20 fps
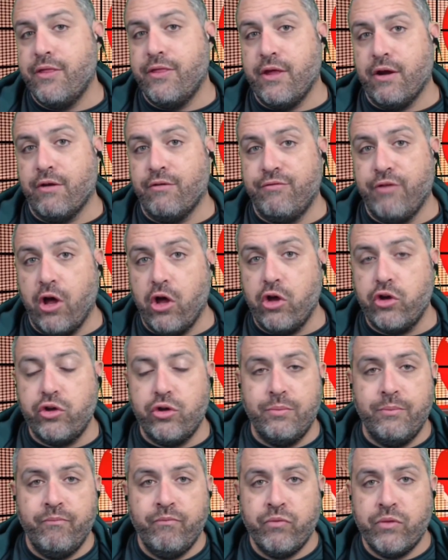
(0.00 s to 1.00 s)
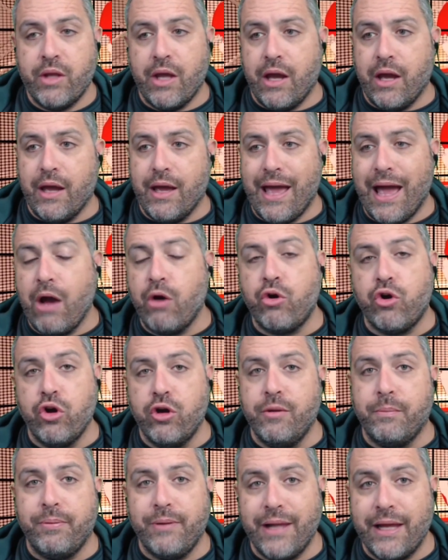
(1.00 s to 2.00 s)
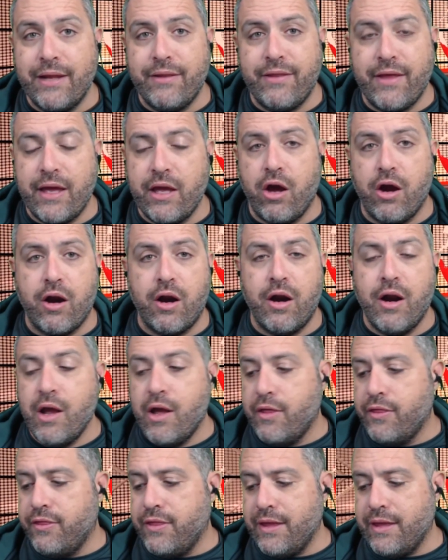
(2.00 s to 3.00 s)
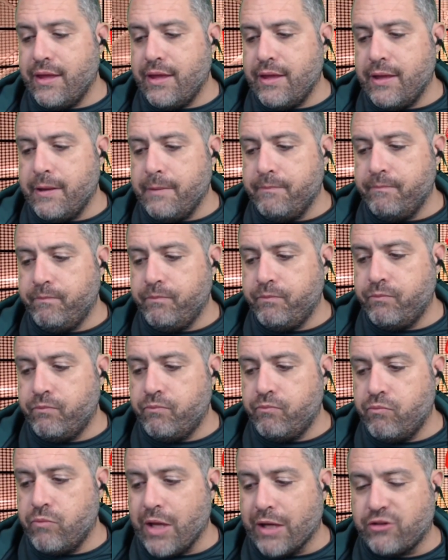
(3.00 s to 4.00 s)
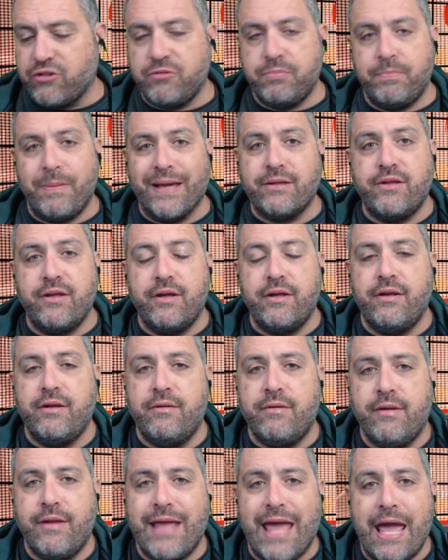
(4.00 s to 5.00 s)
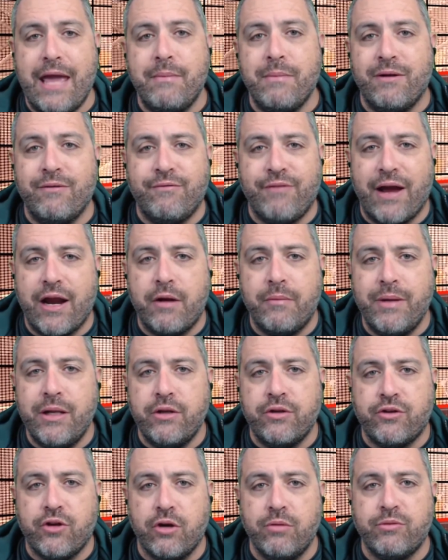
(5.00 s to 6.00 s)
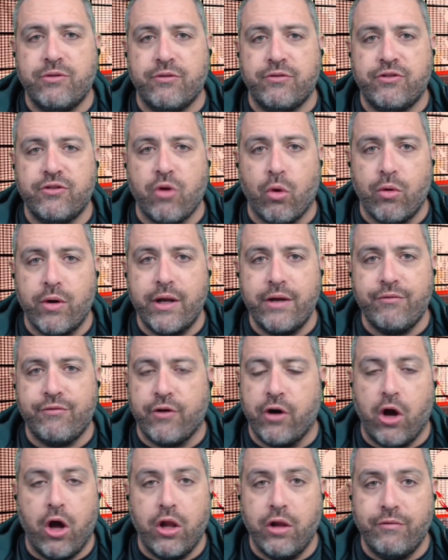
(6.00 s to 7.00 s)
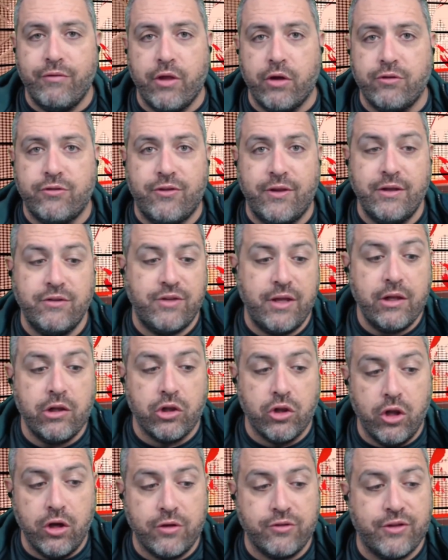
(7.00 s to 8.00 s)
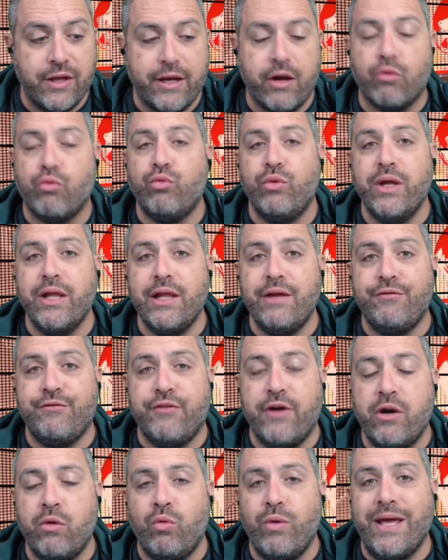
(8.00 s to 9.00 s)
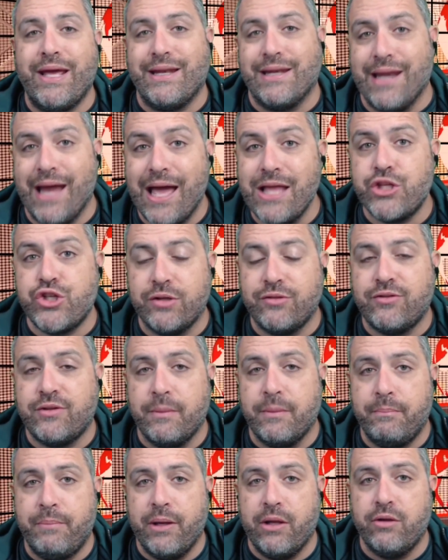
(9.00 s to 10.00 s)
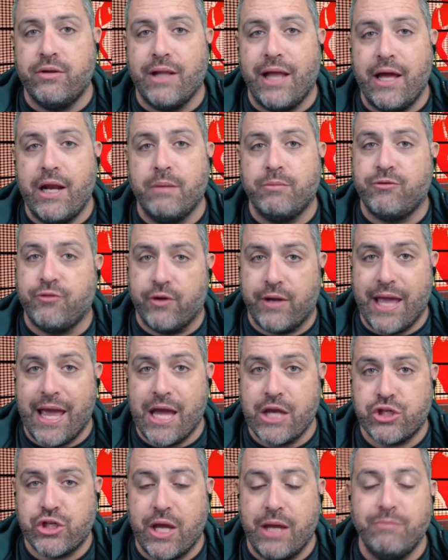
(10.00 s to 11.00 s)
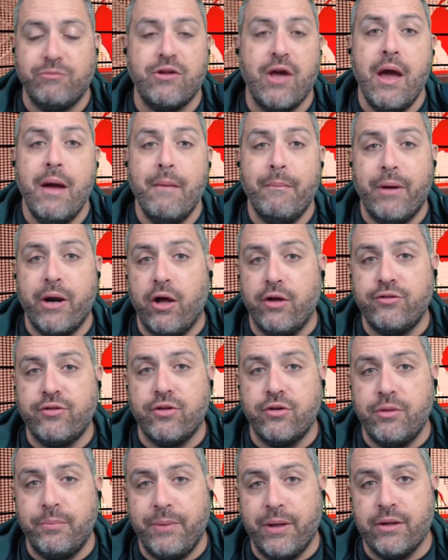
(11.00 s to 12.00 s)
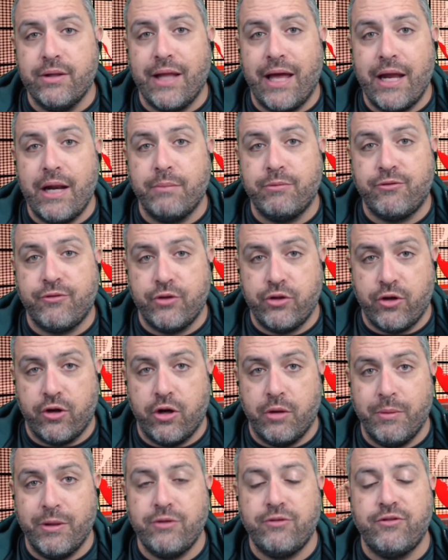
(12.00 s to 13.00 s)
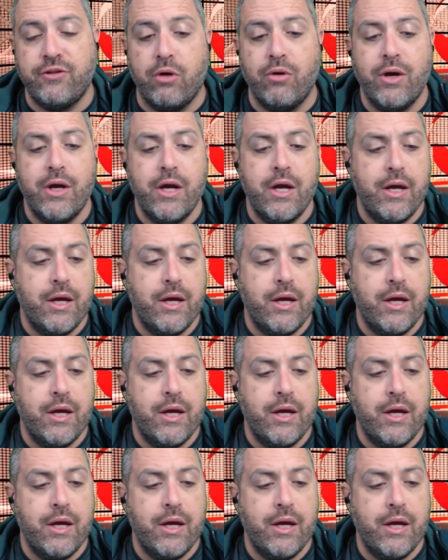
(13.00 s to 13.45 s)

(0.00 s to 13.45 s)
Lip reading: their volume, how good a play they are, the expected game environment in terms of scoring for all of those things. It looks like a really fun week, not just to build lineups for cash games, but also to build lineups for tournaments. So